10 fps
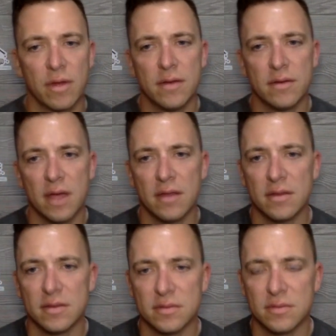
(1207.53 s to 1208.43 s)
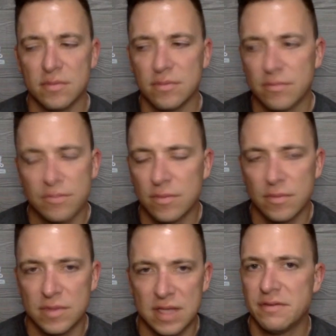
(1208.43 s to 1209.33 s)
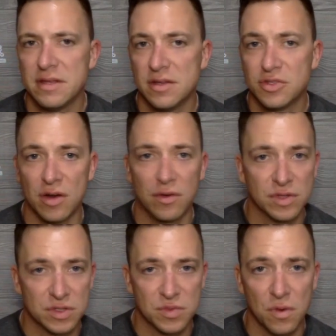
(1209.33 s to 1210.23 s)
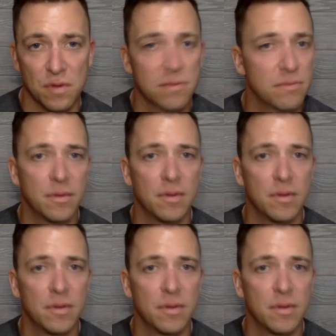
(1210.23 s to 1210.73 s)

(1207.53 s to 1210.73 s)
And and safety in general is just worth,